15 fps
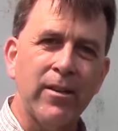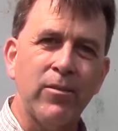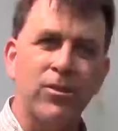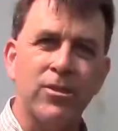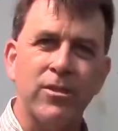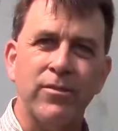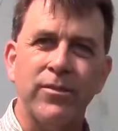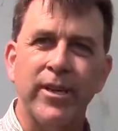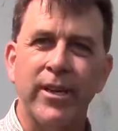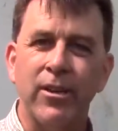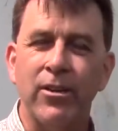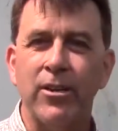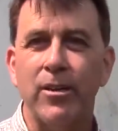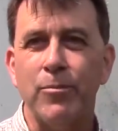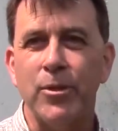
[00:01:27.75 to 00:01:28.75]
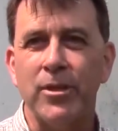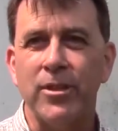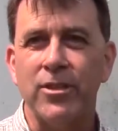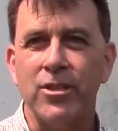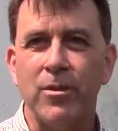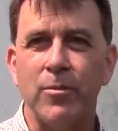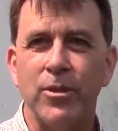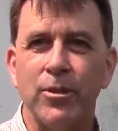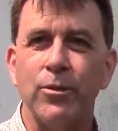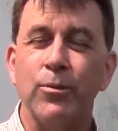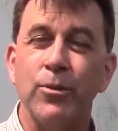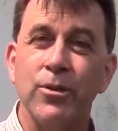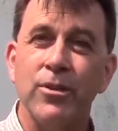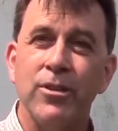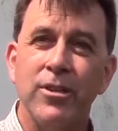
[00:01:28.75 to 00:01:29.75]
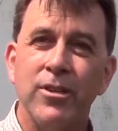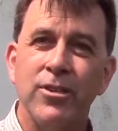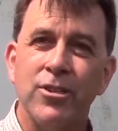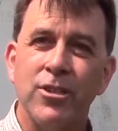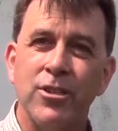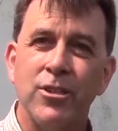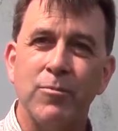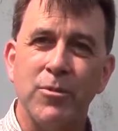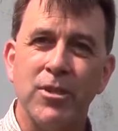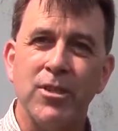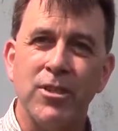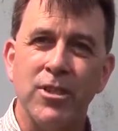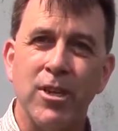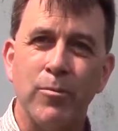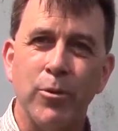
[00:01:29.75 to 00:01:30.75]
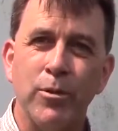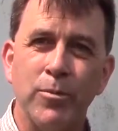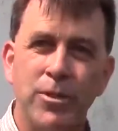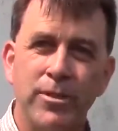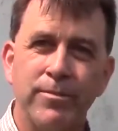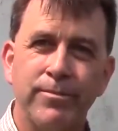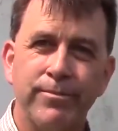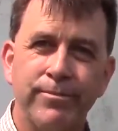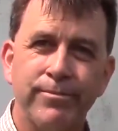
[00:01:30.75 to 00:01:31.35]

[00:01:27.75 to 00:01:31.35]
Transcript: levels of the NRW than some of the newer systems in the suburbs.